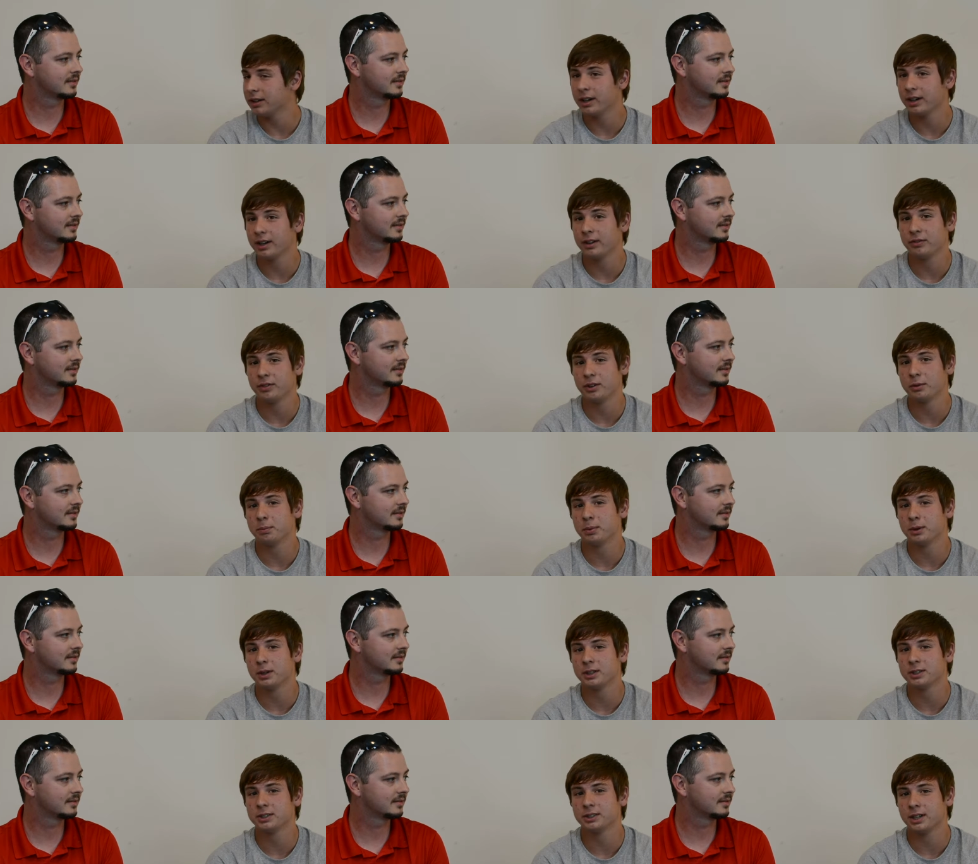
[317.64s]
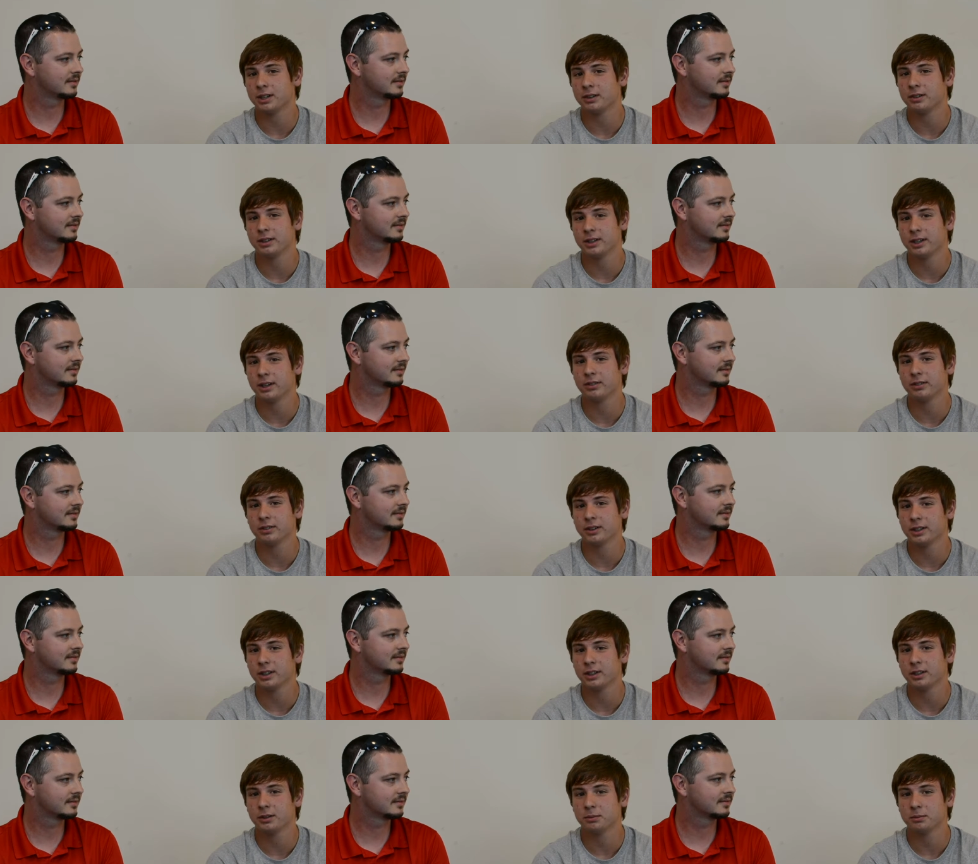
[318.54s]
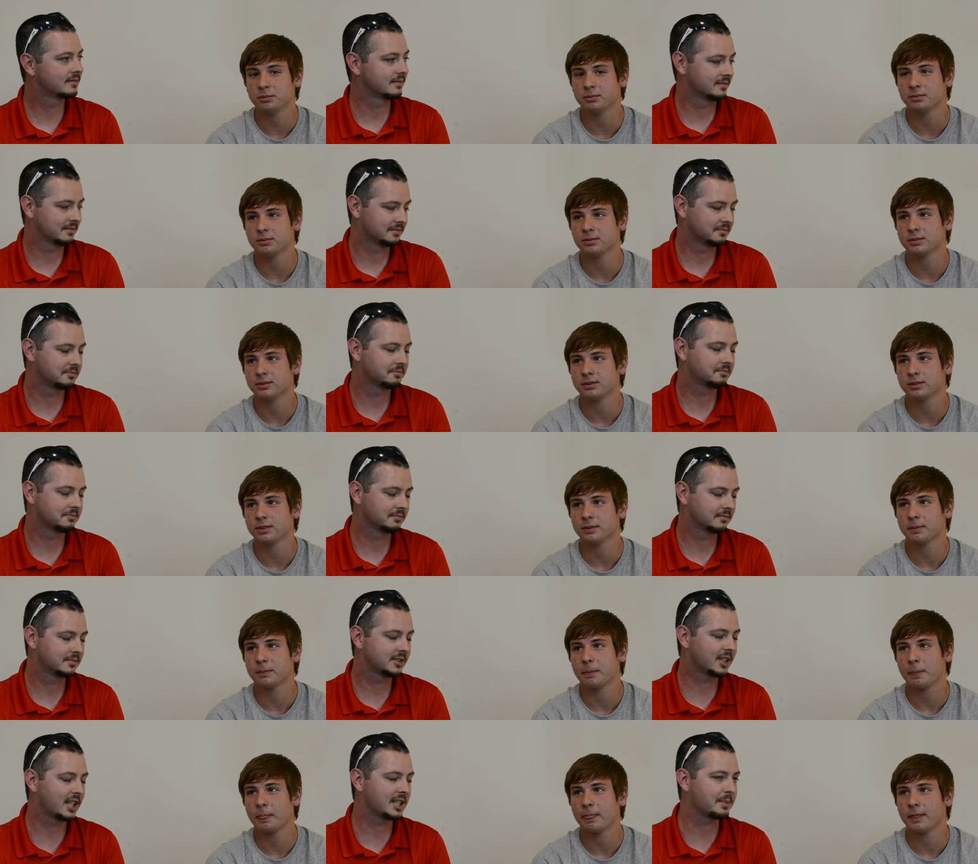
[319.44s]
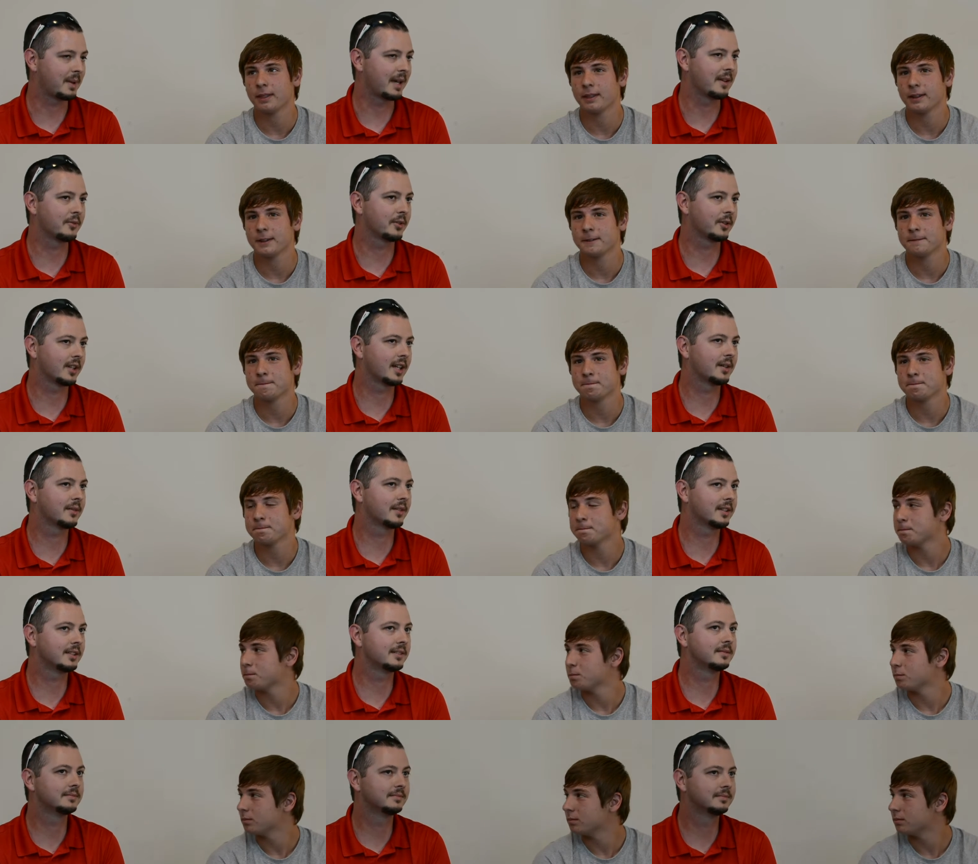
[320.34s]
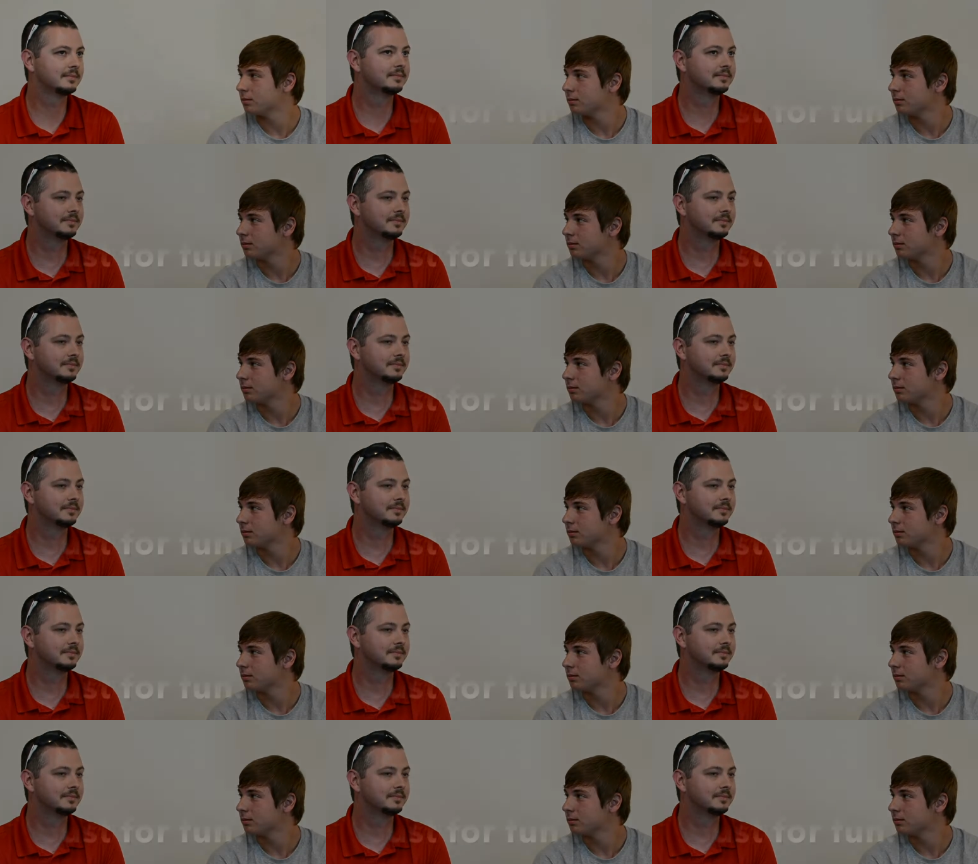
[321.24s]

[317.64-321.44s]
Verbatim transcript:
Speaker 1: Yeah, if you're pushed, that would definitely help.
Speaker 2: It's less painful that way.